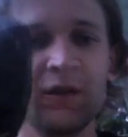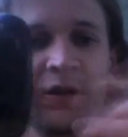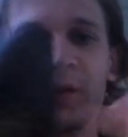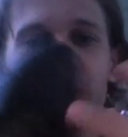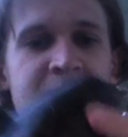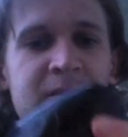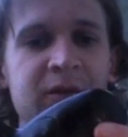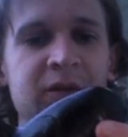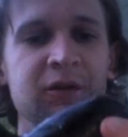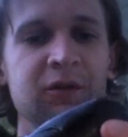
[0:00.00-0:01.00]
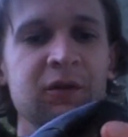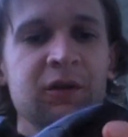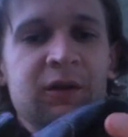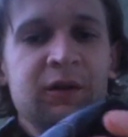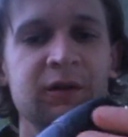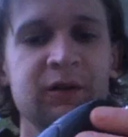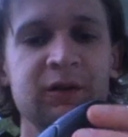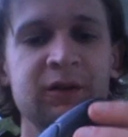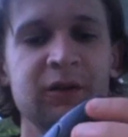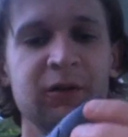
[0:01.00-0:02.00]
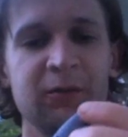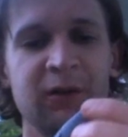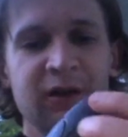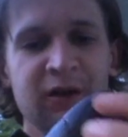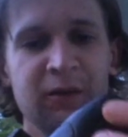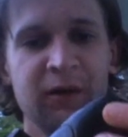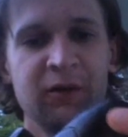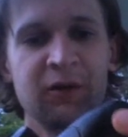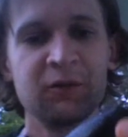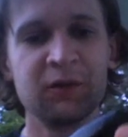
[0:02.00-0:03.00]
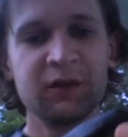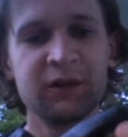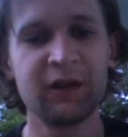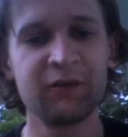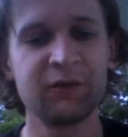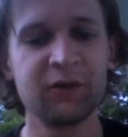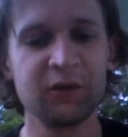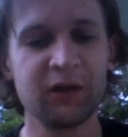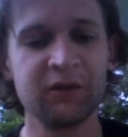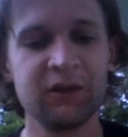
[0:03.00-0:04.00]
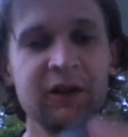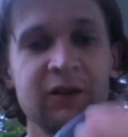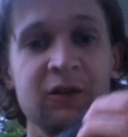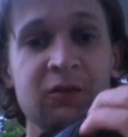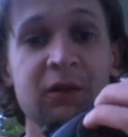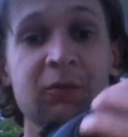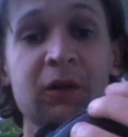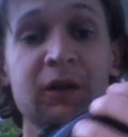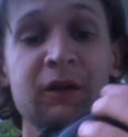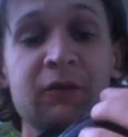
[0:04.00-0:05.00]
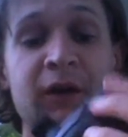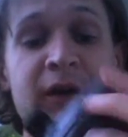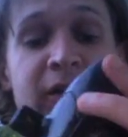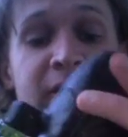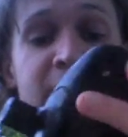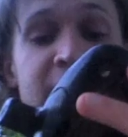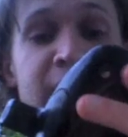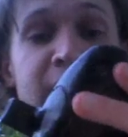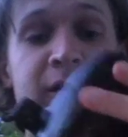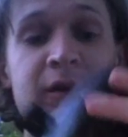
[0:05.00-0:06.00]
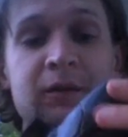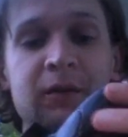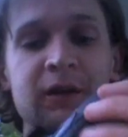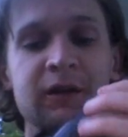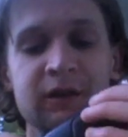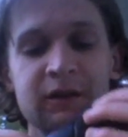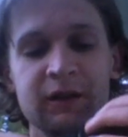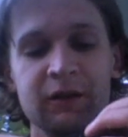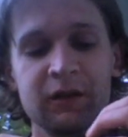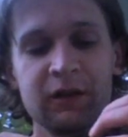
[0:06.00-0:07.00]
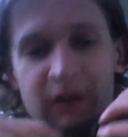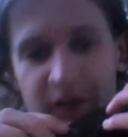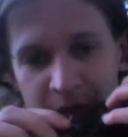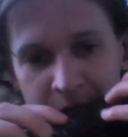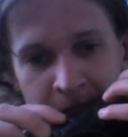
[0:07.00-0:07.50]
you'll be able to see what I'm talking about, hopefully. Haven't photographed it yet, so we will find out then. But it sounds like this.